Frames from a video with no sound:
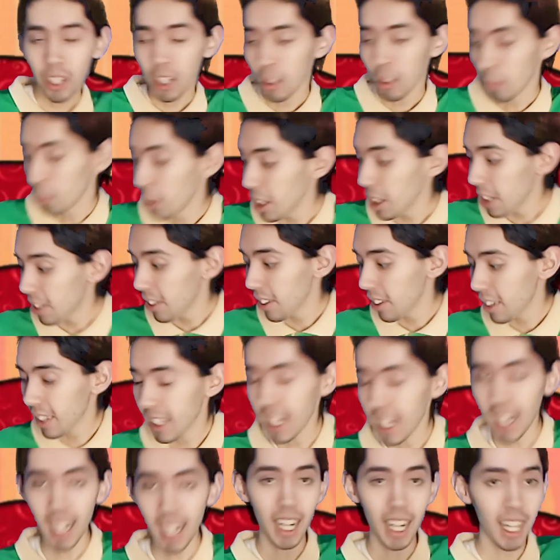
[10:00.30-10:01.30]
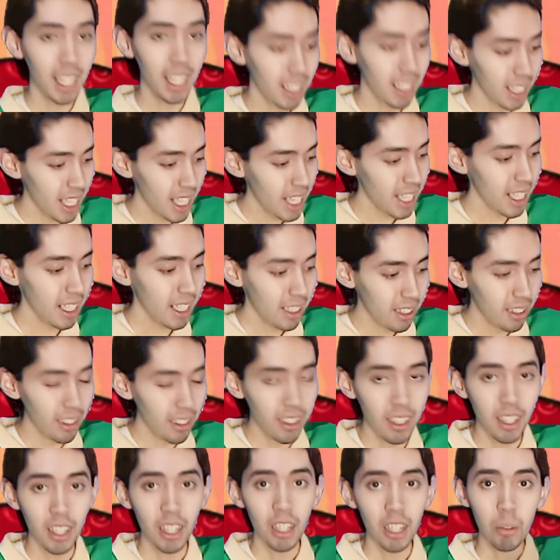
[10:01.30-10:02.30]
We just got a
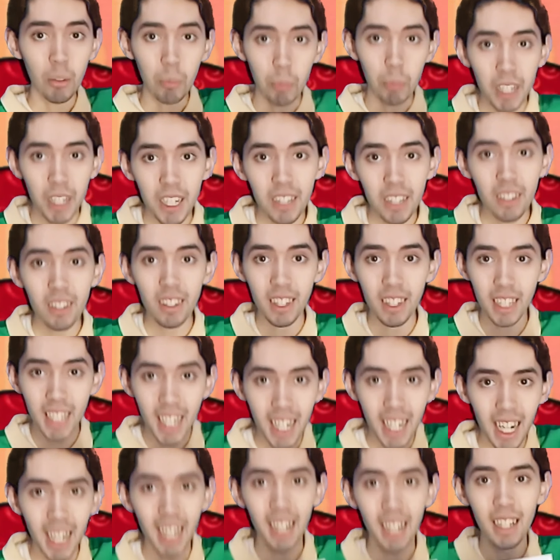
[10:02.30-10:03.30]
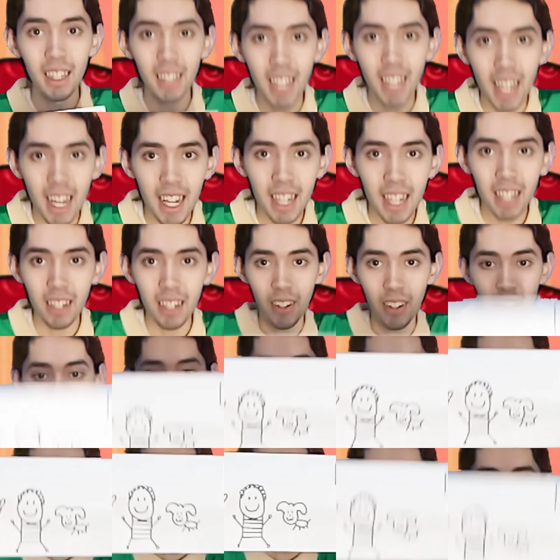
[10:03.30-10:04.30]
letter. We just got a letter.
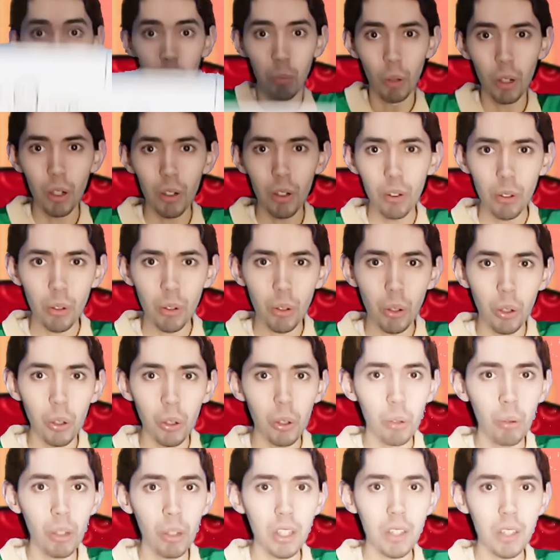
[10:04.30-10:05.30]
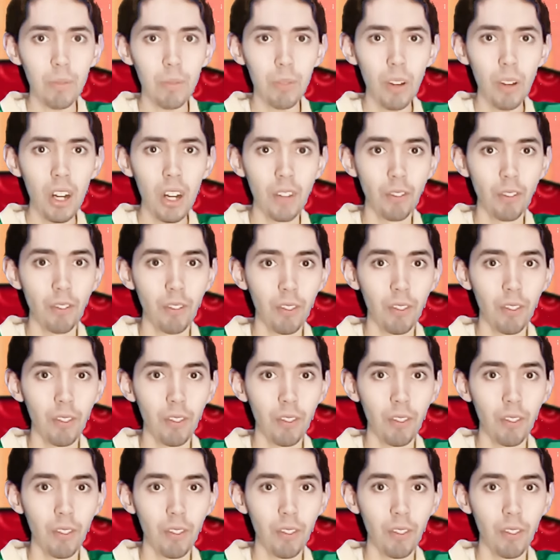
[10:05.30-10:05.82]
I wonder who it's from.